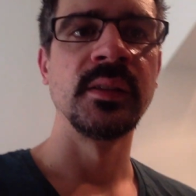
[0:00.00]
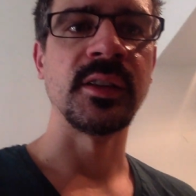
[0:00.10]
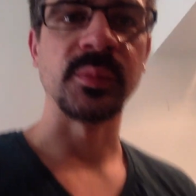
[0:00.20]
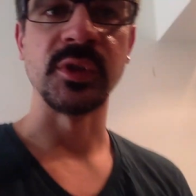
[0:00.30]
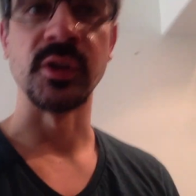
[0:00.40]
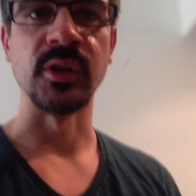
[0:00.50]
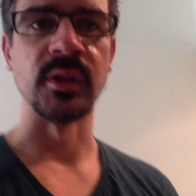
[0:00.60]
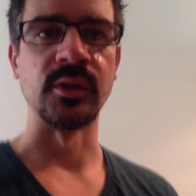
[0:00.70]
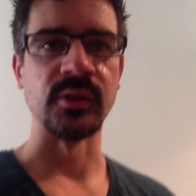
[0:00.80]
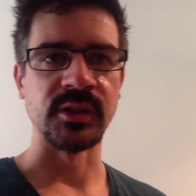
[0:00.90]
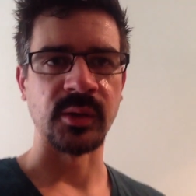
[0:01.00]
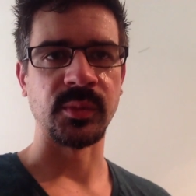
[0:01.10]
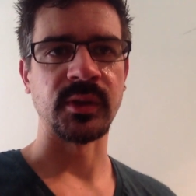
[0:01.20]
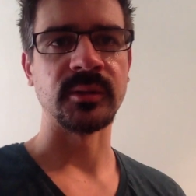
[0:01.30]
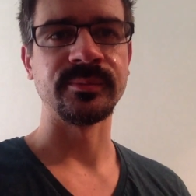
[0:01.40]
It's up to you to do
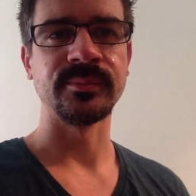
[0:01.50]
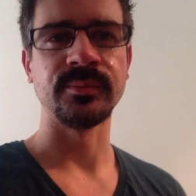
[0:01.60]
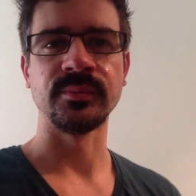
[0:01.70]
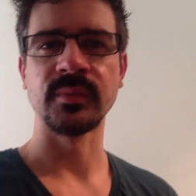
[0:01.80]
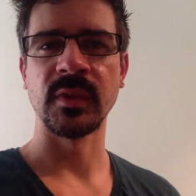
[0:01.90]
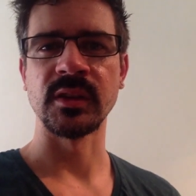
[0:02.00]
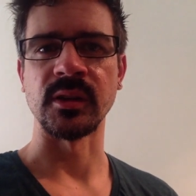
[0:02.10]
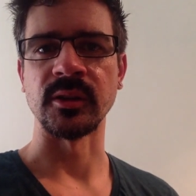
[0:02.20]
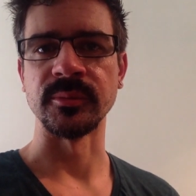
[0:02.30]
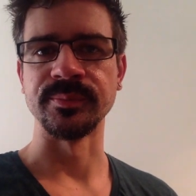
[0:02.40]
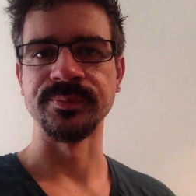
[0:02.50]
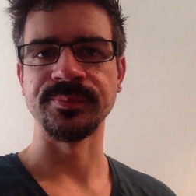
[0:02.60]
something. So